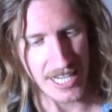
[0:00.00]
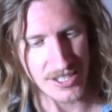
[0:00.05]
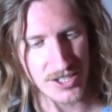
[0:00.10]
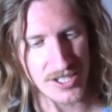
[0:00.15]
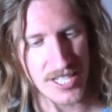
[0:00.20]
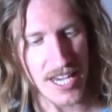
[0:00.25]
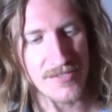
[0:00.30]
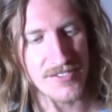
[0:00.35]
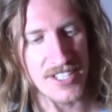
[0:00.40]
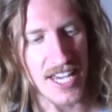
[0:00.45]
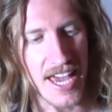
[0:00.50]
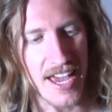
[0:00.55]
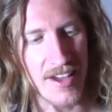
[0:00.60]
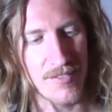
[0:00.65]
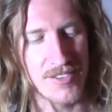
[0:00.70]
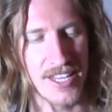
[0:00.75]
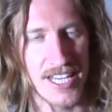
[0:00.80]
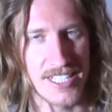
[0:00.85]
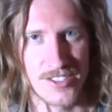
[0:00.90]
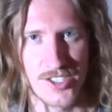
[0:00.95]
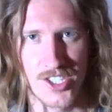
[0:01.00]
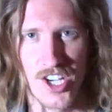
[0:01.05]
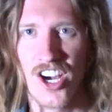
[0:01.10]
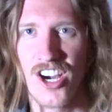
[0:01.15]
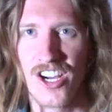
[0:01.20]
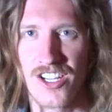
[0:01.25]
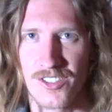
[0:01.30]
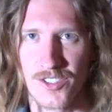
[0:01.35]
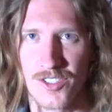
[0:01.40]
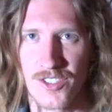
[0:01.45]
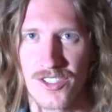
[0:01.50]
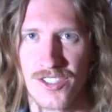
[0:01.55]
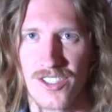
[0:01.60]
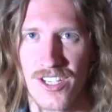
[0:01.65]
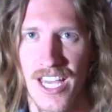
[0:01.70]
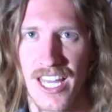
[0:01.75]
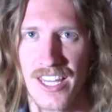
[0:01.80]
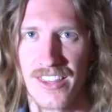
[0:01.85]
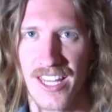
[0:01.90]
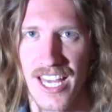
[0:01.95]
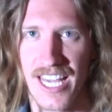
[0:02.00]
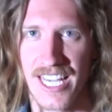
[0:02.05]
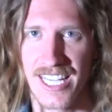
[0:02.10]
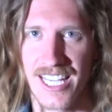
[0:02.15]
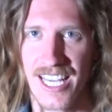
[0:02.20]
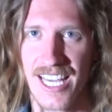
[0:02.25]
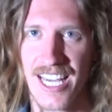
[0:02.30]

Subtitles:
just have to have that touch. And